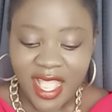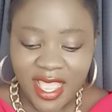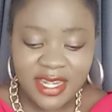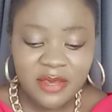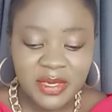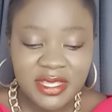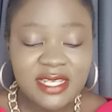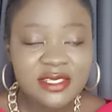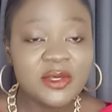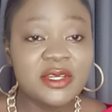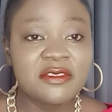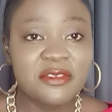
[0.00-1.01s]
Anyway, that
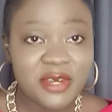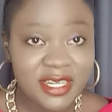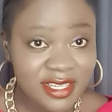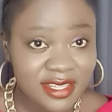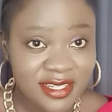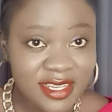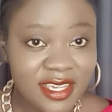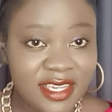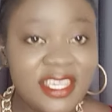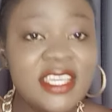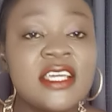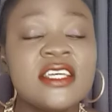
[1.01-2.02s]
story for another day.
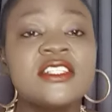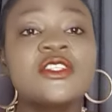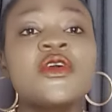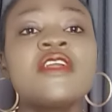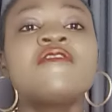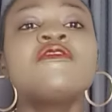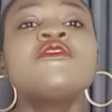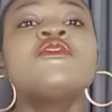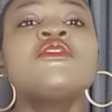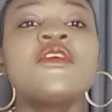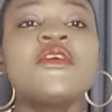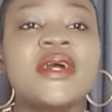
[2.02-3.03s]
So if you
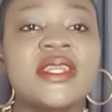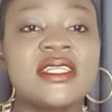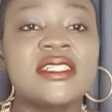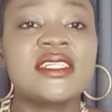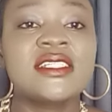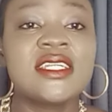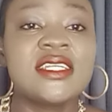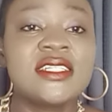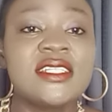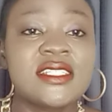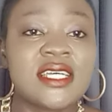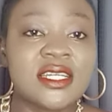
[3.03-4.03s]
know you are interested in
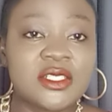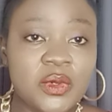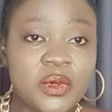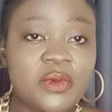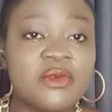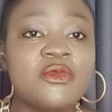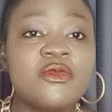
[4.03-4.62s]
this at all,